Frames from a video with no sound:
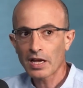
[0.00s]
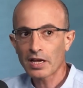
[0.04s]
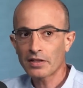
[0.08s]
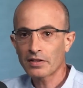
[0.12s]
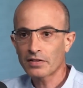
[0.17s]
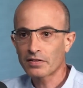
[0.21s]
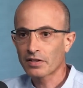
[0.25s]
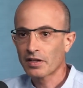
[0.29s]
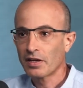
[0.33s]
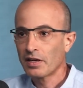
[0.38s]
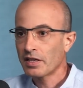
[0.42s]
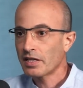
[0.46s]

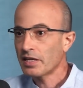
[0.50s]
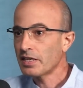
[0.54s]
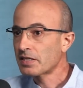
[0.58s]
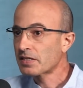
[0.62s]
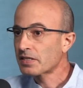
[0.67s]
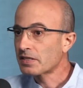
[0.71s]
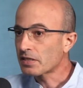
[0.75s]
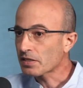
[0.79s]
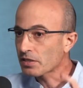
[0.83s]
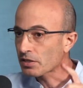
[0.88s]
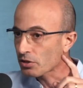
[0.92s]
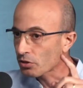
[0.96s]
And
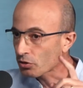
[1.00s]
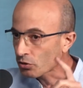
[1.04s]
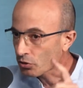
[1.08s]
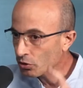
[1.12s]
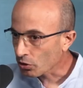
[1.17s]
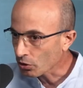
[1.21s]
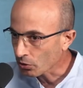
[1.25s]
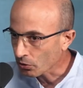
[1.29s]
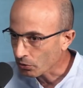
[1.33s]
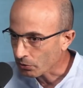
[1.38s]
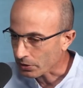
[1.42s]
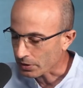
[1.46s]
it's the
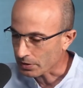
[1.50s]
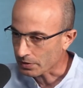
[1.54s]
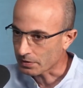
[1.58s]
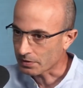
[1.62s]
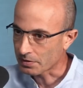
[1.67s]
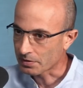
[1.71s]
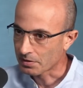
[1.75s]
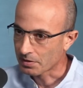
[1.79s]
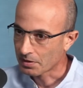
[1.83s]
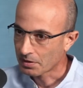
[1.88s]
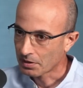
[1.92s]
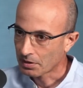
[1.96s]

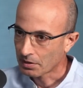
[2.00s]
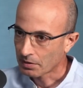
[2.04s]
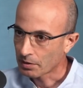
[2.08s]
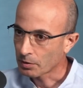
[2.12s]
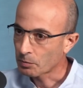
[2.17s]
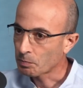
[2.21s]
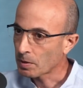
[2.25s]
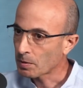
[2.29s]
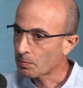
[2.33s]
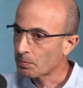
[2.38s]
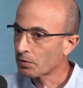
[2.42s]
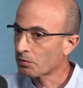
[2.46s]
stories
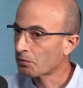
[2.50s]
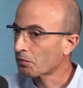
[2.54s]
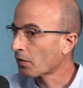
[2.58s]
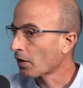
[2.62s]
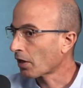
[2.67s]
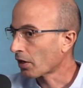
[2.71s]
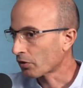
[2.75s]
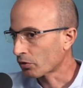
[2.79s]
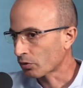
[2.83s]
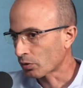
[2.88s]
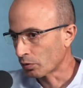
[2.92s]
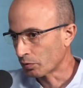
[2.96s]
that people
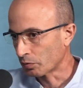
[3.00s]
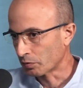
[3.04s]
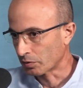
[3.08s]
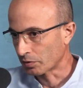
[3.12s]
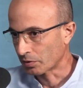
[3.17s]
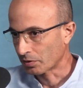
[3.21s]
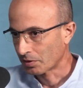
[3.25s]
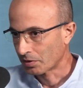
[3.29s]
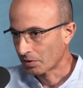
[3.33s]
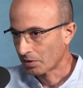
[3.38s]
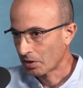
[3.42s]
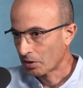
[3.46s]
fight
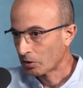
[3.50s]
over.